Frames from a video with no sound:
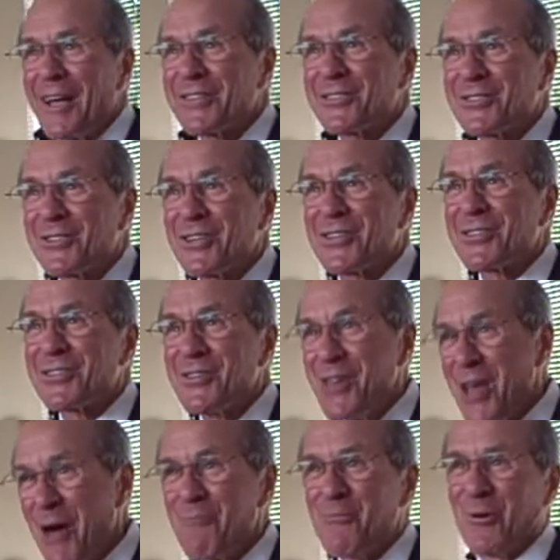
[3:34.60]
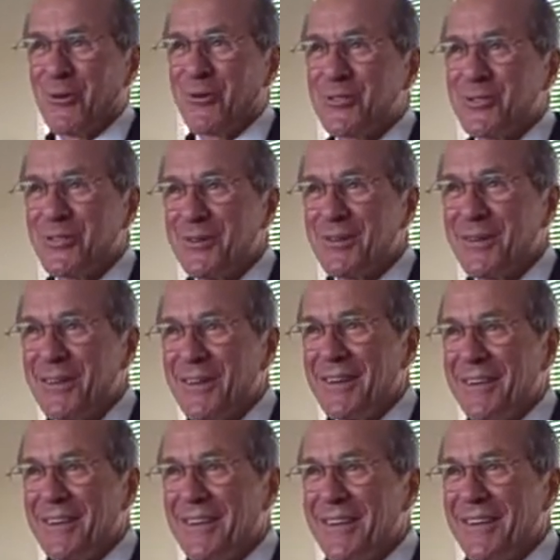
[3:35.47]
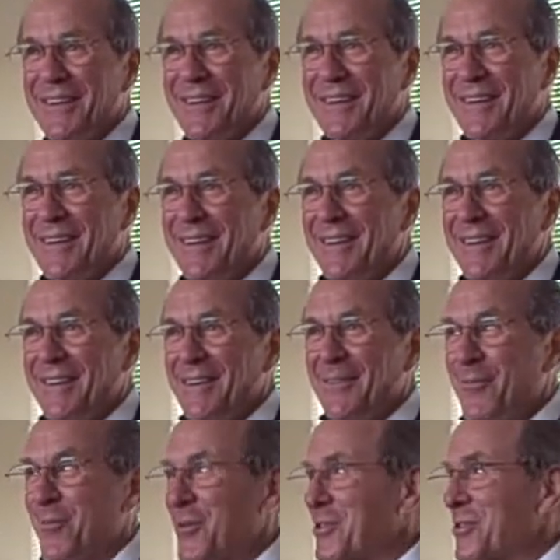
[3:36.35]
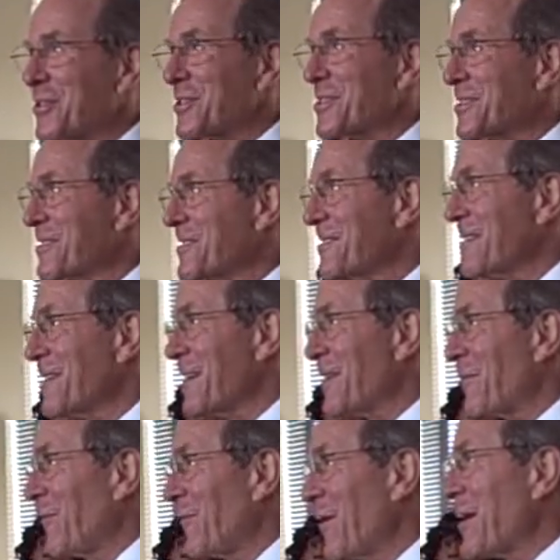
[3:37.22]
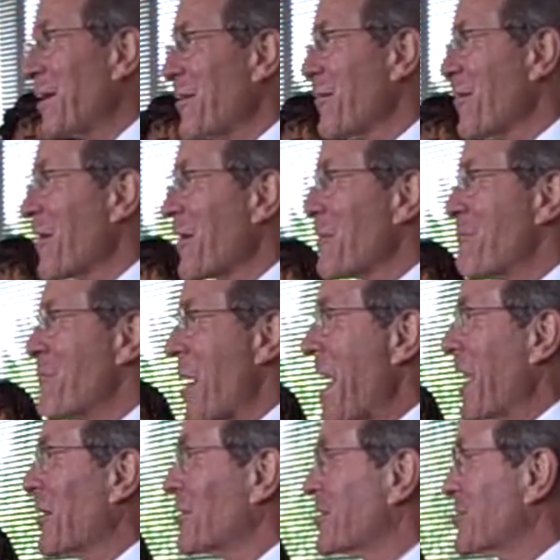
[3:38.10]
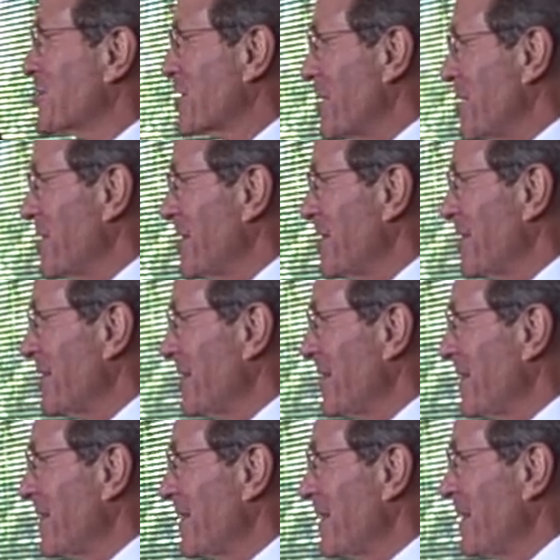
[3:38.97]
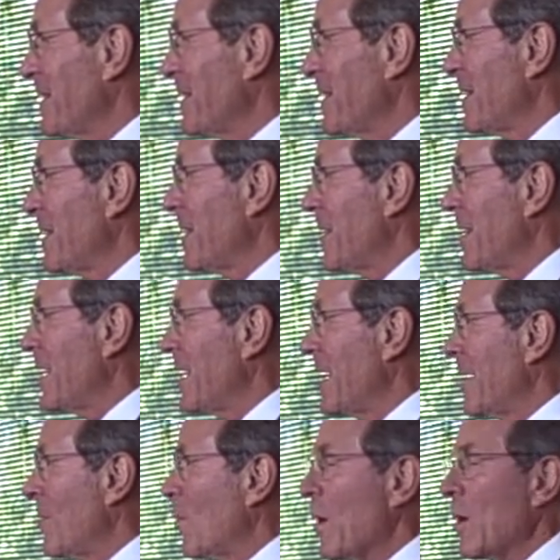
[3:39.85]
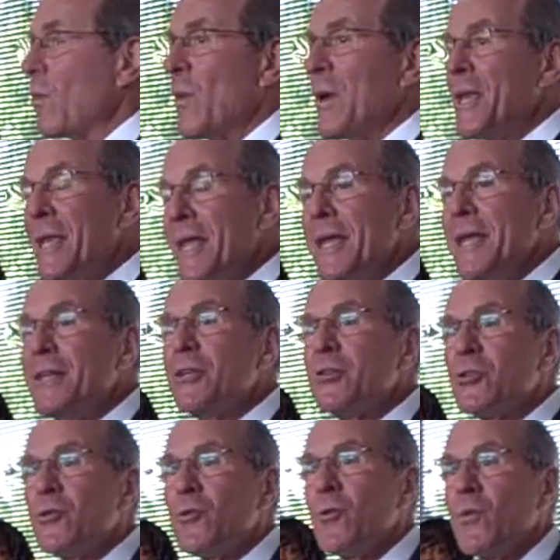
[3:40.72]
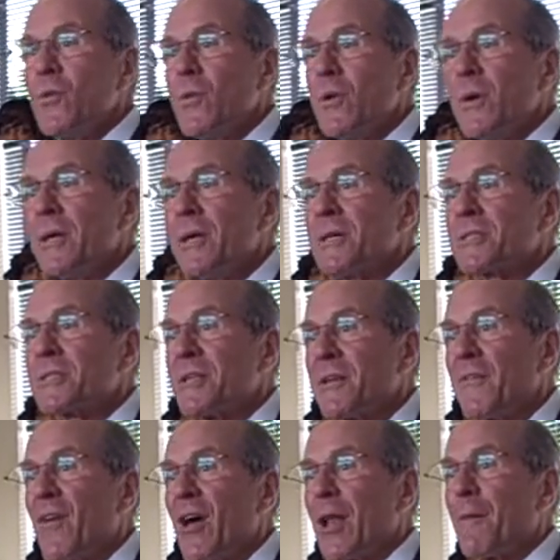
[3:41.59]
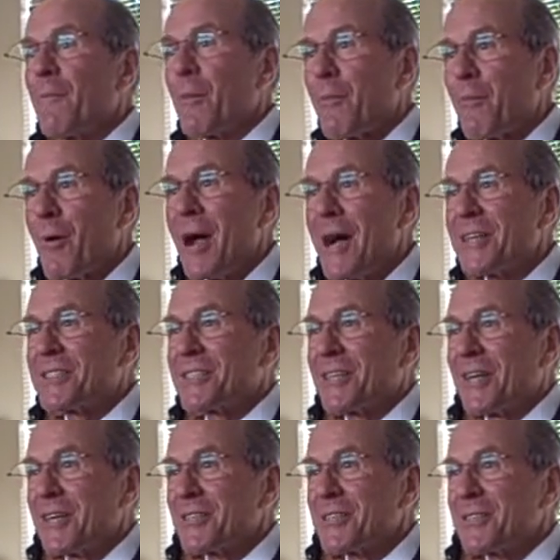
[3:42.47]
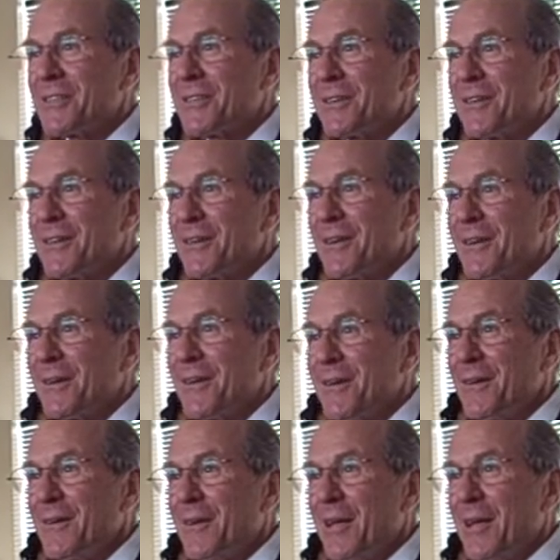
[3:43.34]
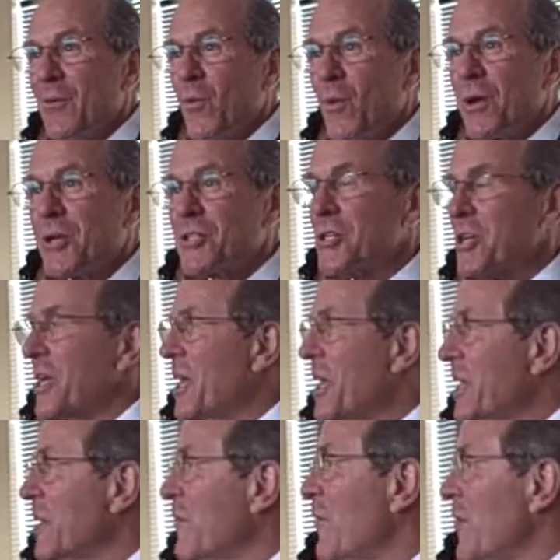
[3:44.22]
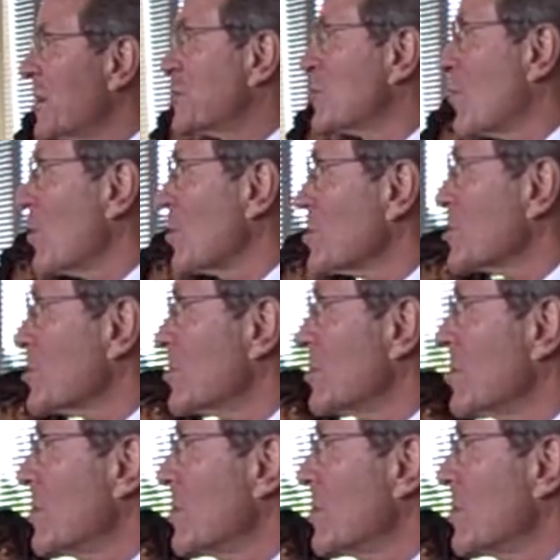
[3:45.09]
as just numbers. We're just a figure on a balance sheet. And what we need to do is to develop a process in which individuals,